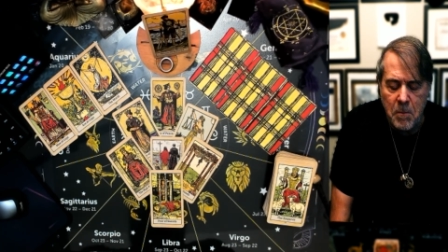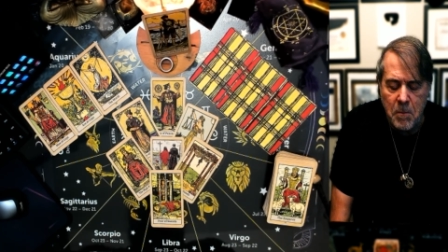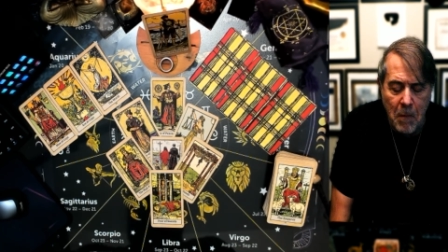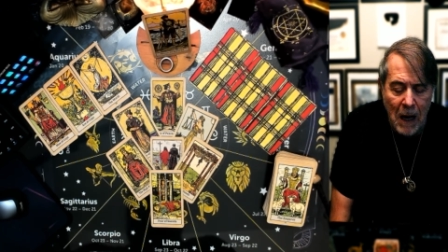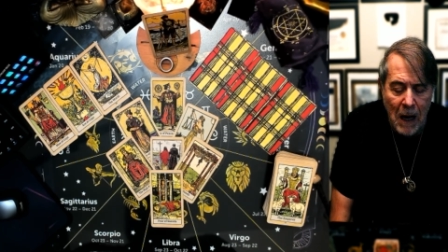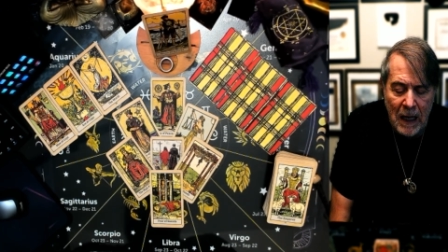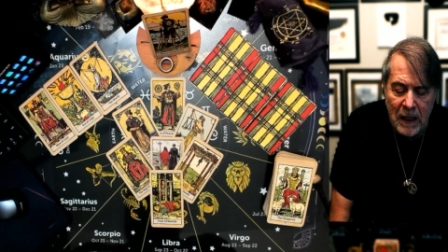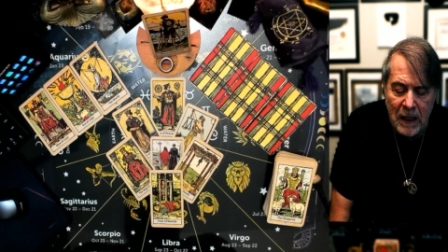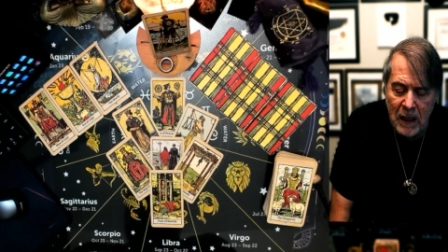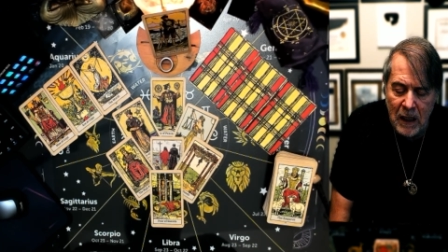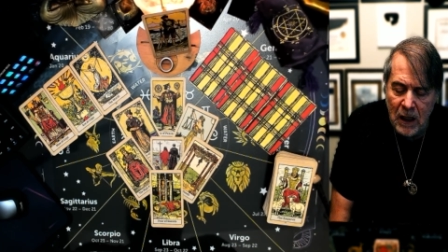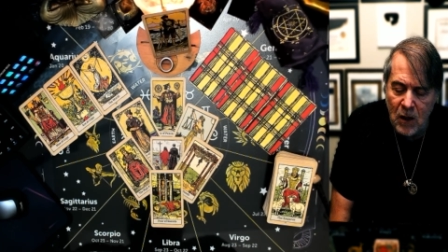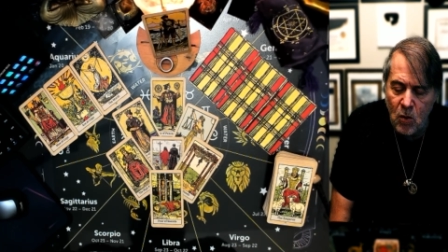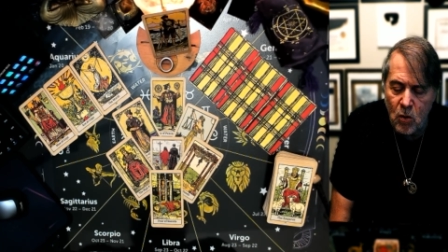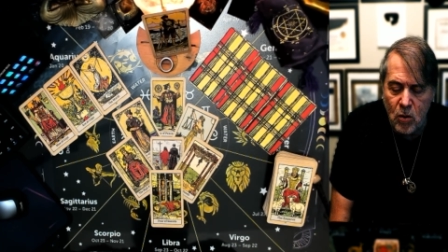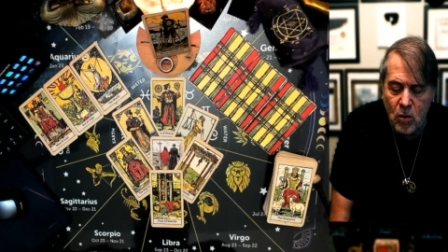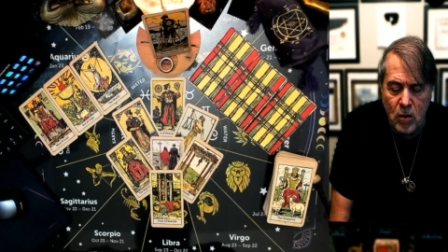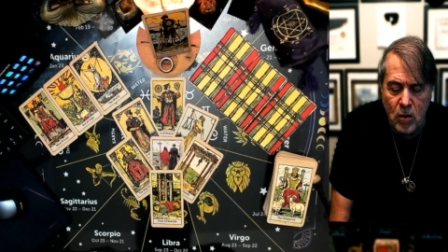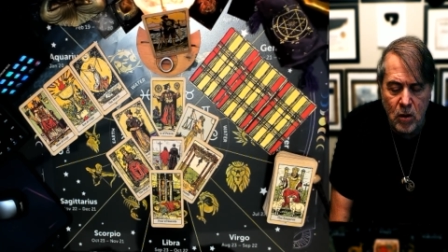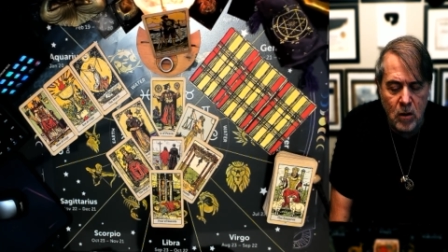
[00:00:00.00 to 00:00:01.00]
money
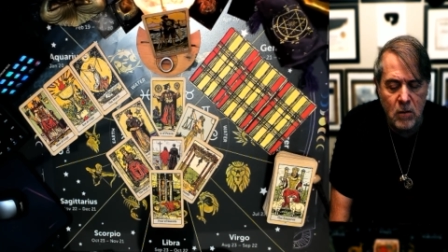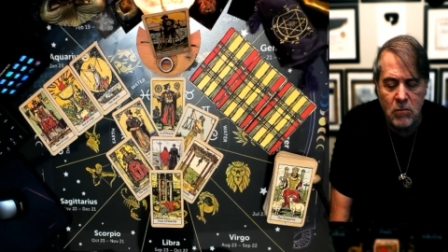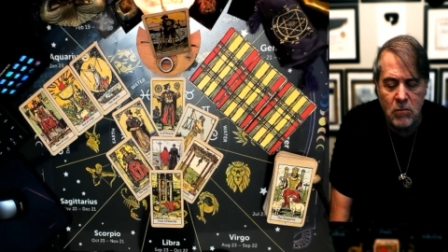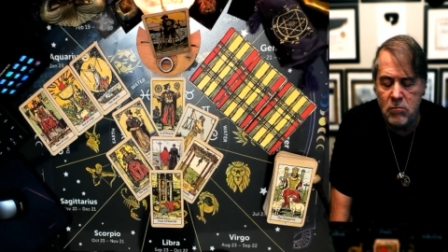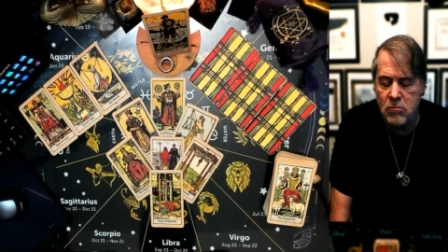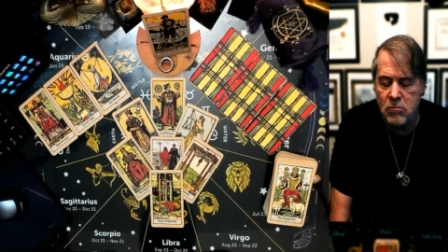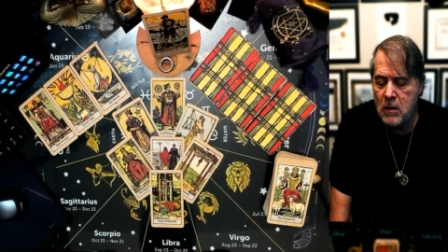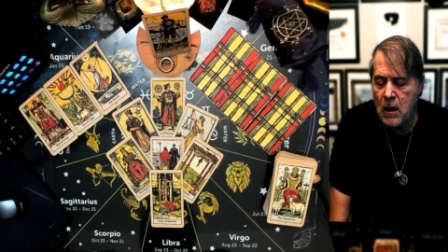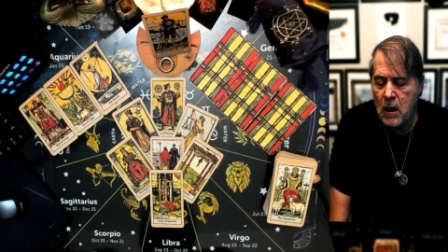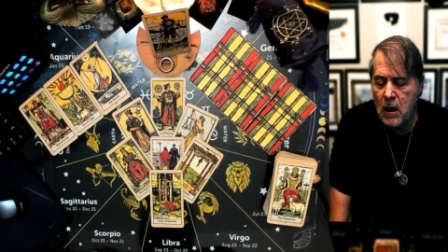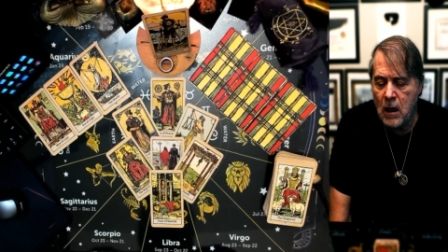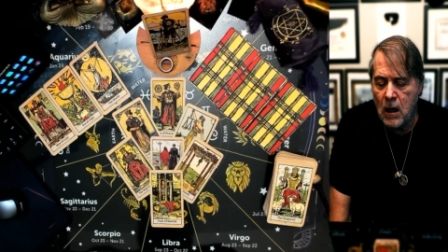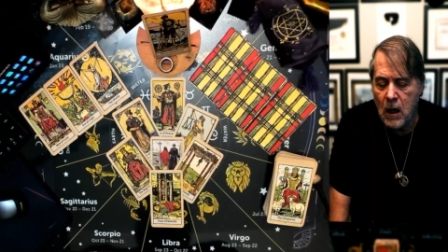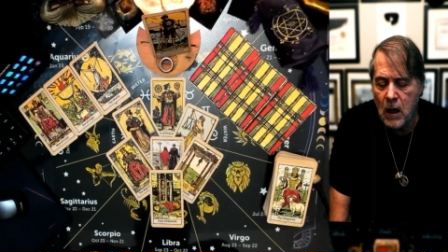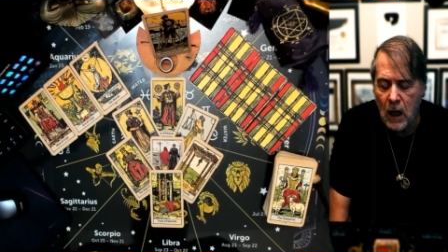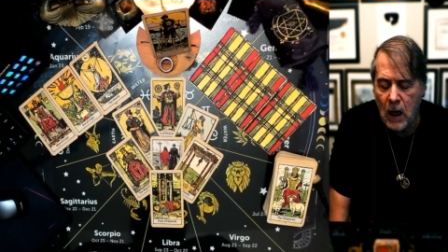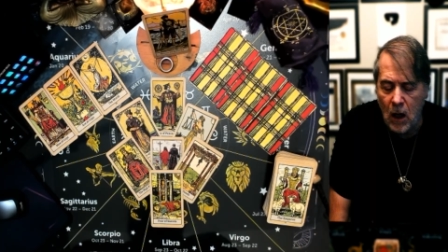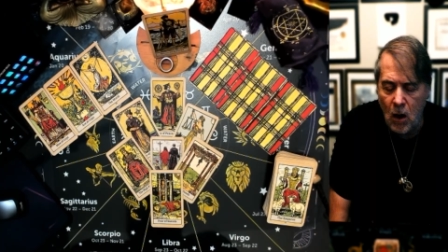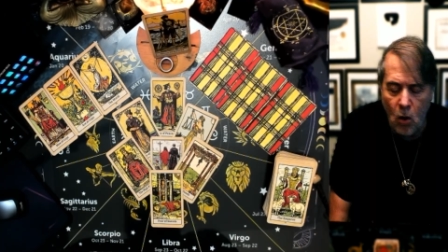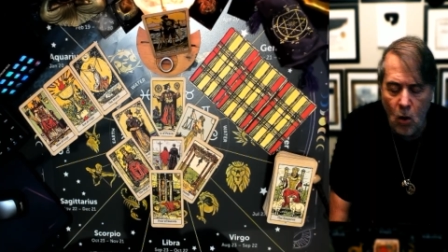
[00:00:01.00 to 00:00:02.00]
or
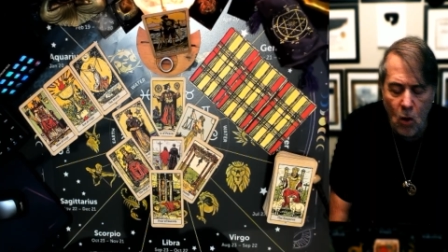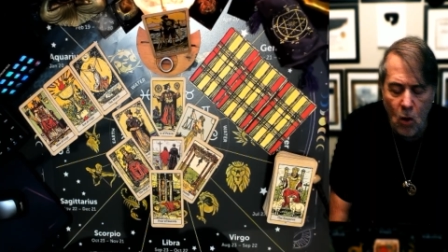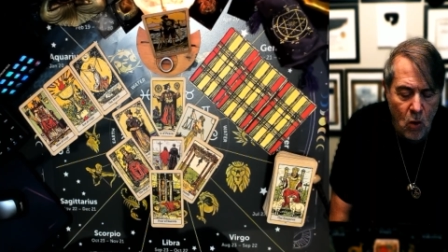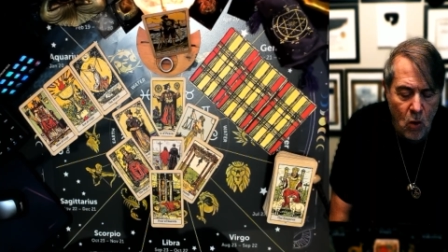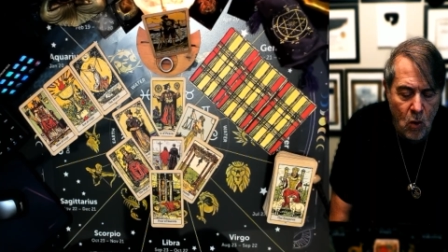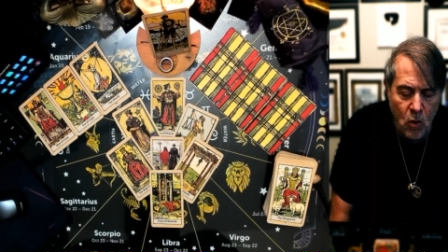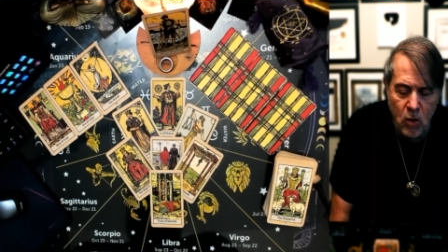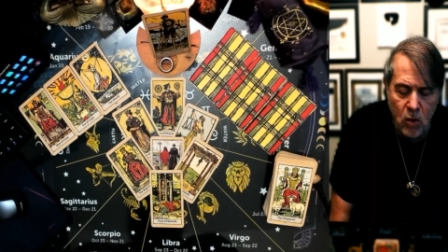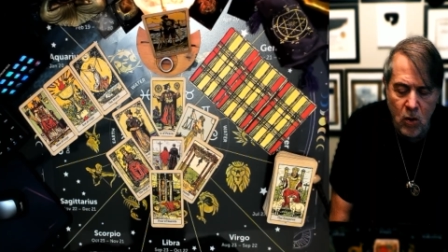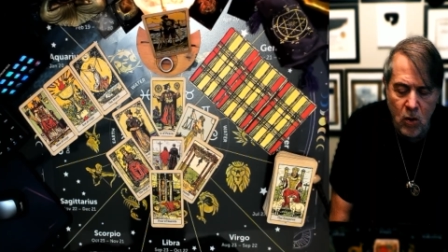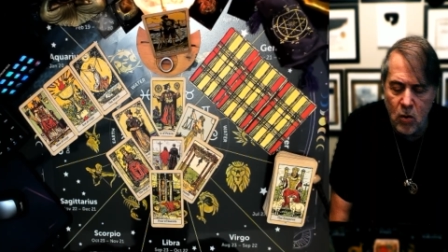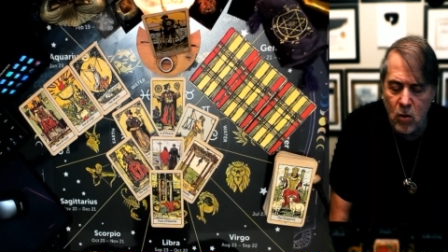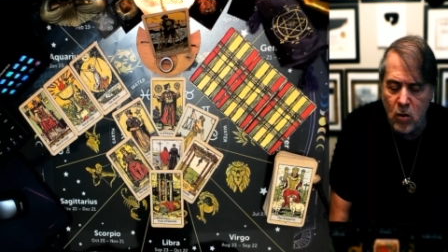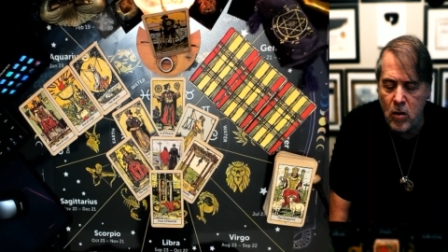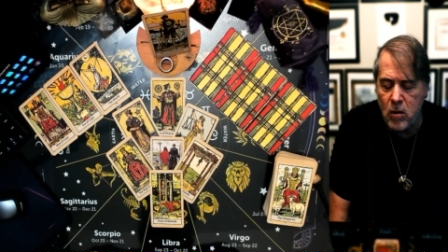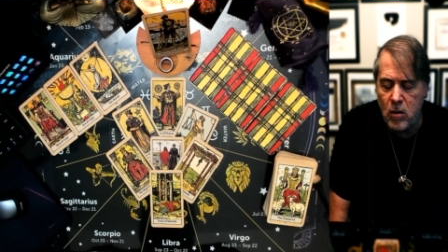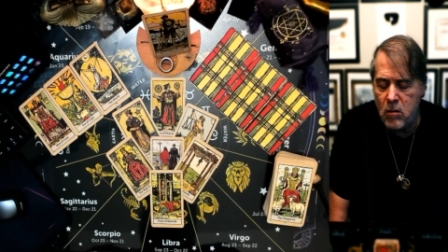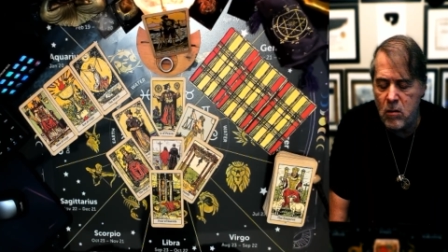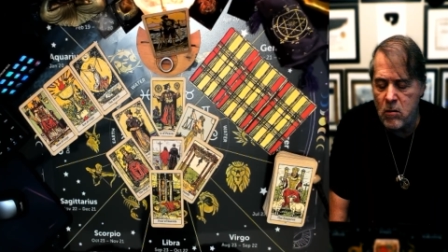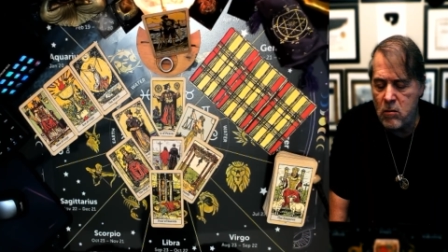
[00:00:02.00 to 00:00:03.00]
a loan
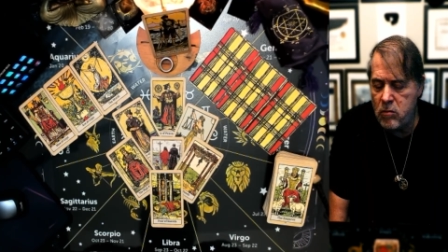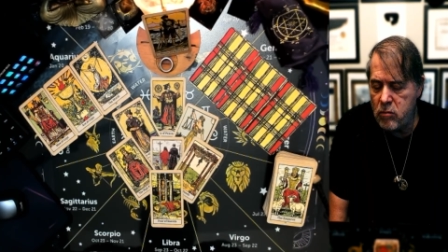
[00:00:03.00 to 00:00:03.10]
or